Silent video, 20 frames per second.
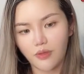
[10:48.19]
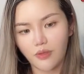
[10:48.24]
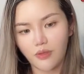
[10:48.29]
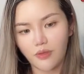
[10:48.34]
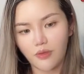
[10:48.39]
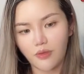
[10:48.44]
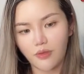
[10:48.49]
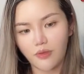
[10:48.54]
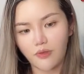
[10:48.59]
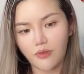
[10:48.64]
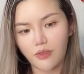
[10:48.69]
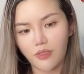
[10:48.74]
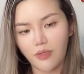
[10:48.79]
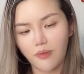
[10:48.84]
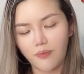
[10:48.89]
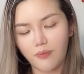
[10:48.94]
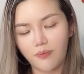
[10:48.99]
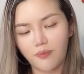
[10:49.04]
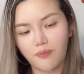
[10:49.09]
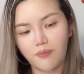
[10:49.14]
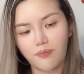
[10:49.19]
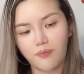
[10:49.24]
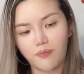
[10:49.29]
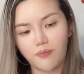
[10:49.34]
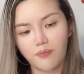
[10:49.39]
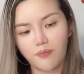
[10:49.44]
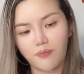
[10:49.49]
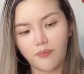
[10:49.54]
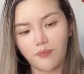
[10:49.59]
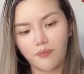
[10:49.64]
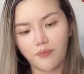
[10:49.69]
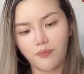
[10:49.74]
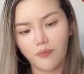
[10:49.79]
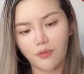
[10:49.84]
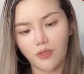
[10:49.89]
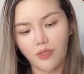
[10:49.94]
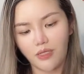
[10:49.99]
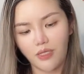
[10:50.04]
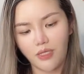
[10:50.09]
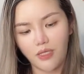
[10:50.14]
Close it up. Put
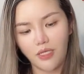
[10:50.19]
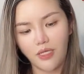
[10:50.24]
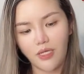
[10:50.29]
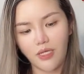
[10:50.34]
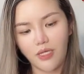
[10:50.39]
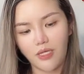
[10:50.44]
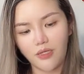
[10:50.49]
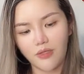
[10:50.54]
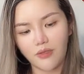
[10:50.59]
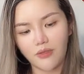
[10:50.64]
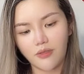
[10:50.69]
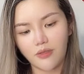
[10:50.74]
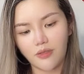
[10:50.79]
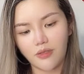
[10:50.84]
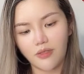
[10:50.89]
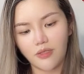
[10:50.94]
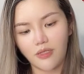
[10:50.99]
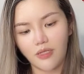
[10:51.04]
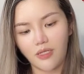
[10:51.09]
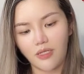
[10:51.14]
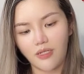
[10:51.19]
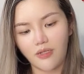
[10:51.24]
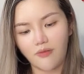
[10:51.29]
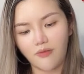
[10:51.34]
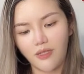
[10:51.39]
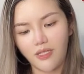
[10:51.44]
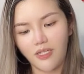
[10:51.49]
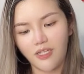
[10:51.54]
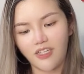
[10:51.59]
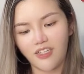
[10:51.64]
it here. In we go.